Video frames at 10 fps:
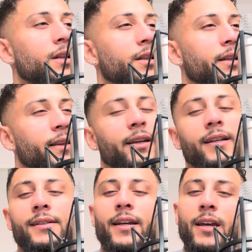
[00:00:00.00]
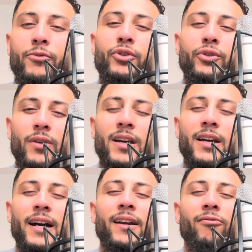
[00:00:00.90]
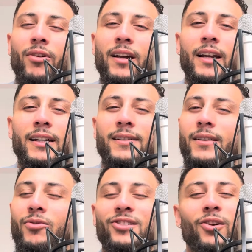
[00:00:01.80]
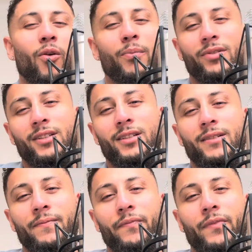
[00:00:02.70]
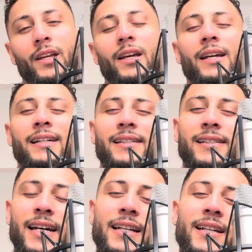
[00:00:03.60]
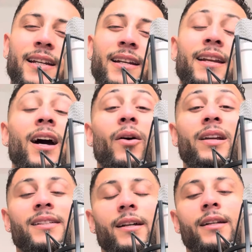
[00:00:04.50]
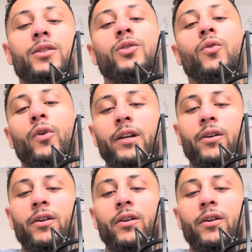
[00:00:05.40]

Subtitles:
The thing is, I came to UK and I realized it was the opposite. I decided to quit